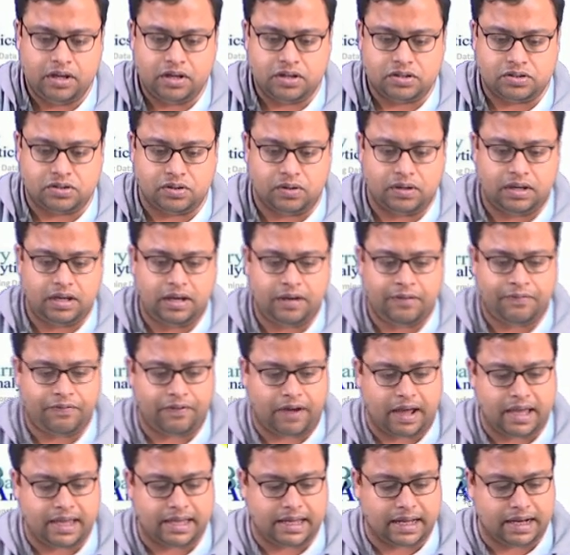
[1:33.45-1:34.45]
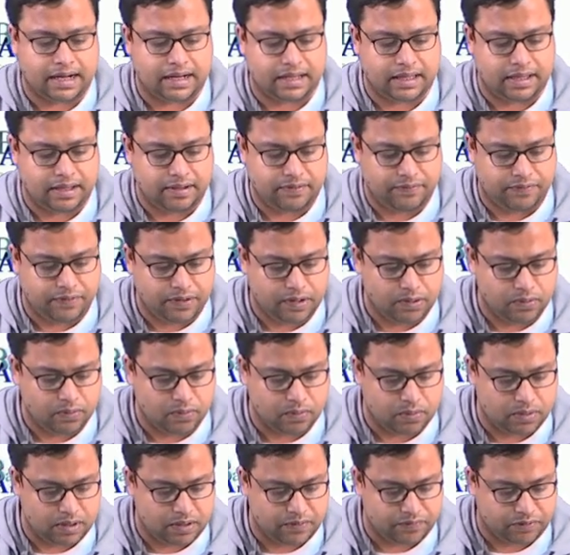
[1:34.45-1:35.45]
So, if I can give
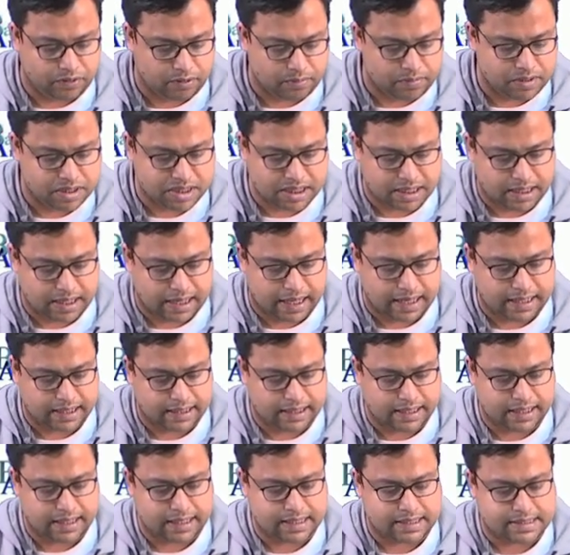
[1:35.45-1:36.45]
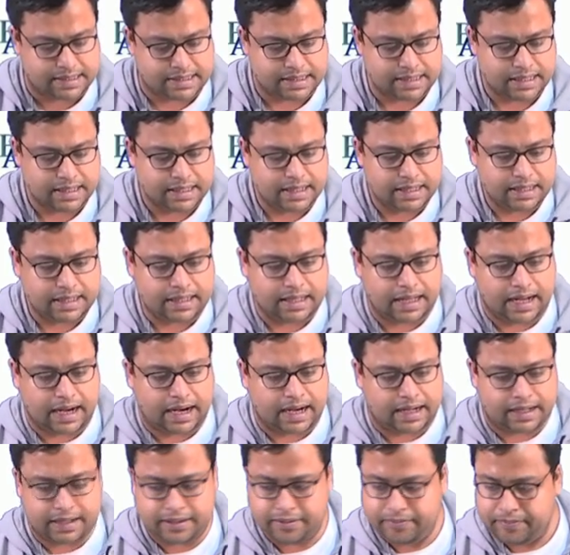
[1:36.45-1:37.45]
you information like this
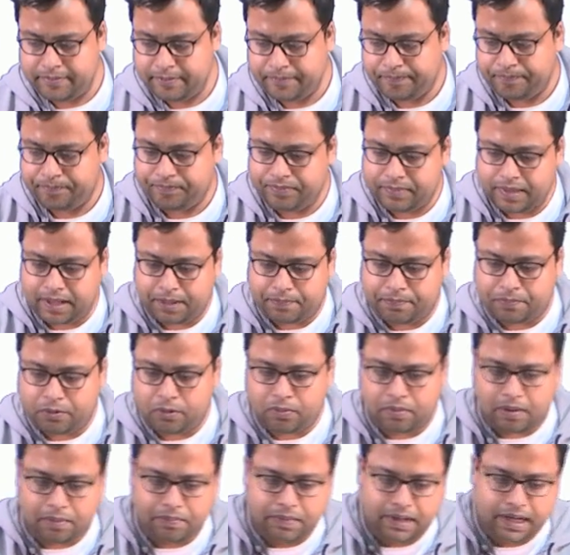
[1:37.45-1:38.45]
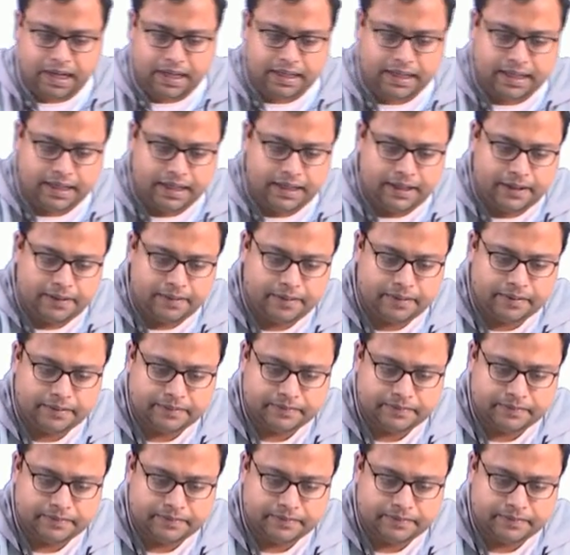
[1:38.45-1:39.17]
that the probability